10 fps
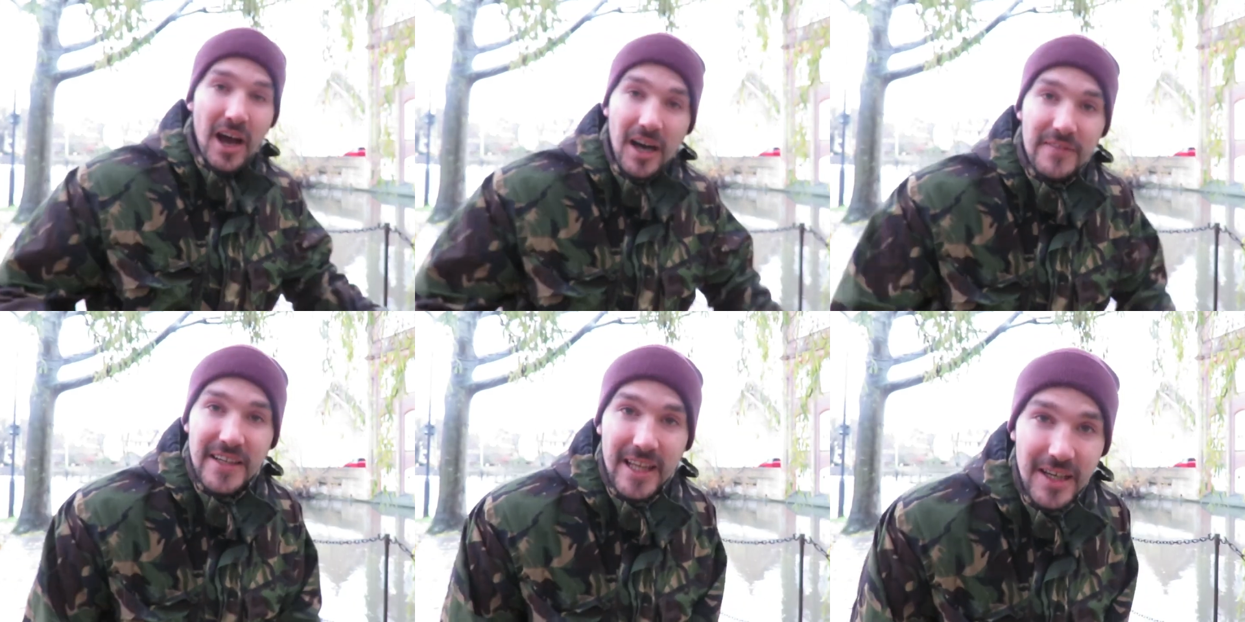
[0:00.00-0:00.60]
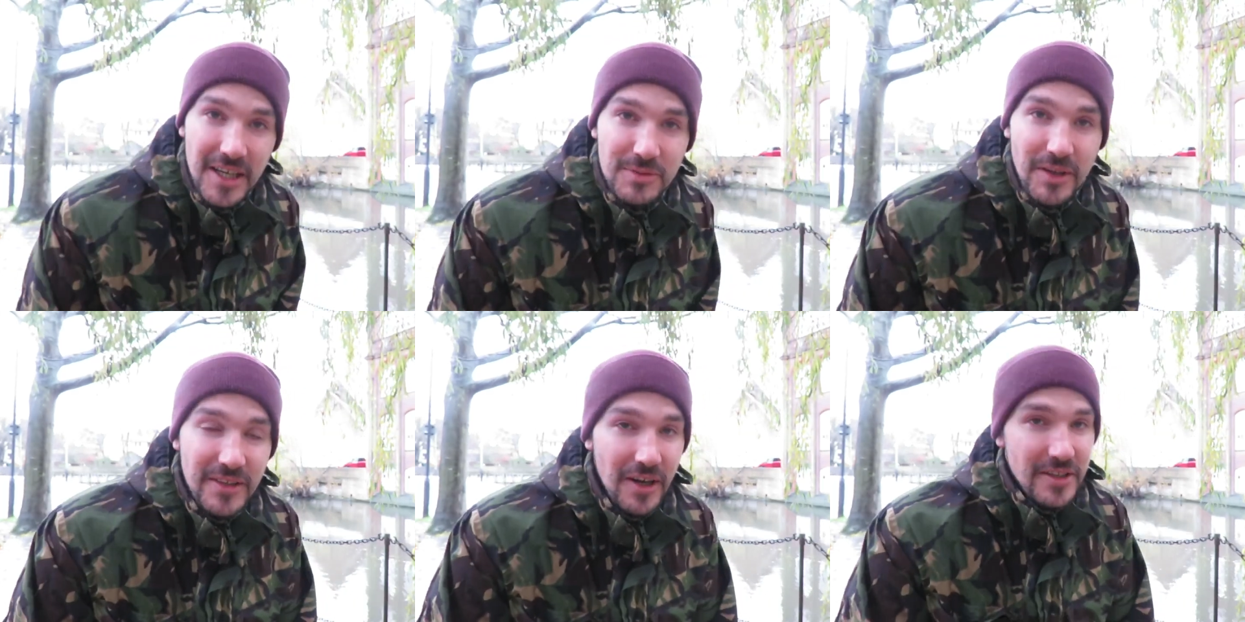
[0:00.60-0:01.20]
After that last
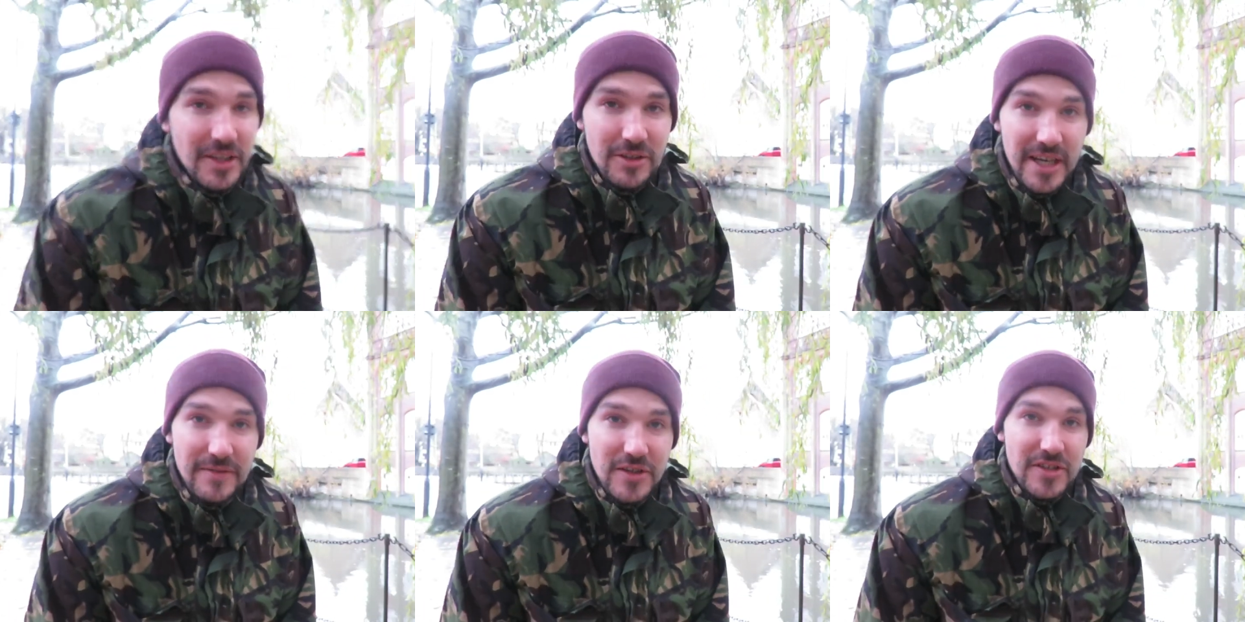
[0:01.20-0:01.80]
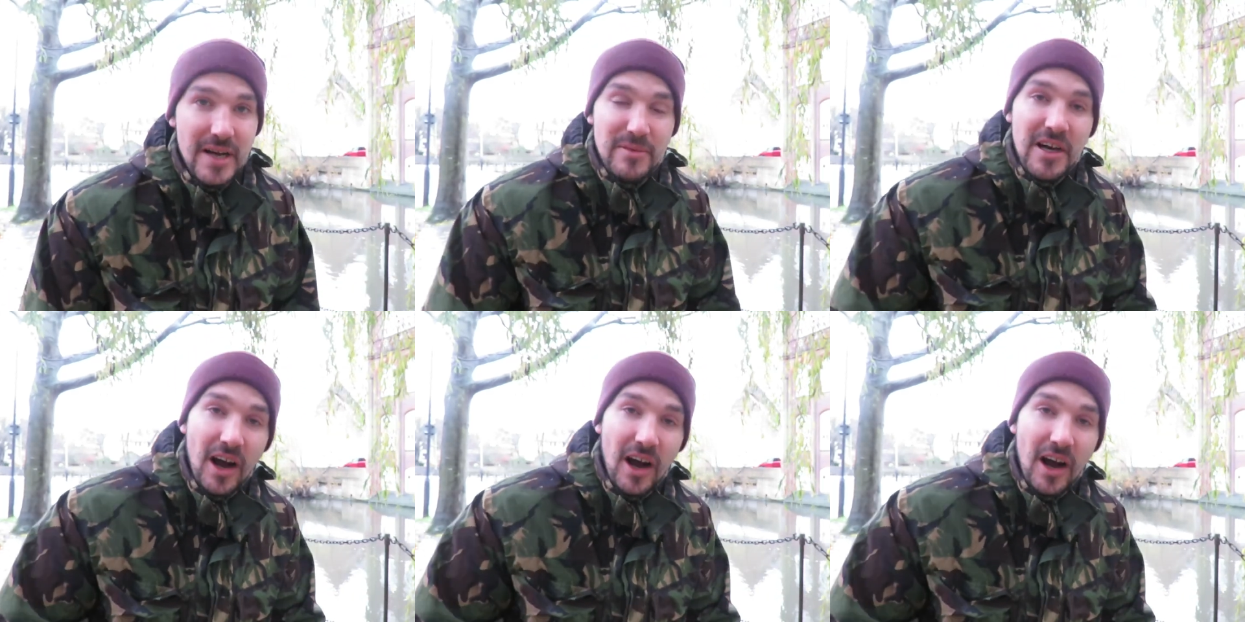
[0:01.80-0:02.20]
one died in the crayfish trap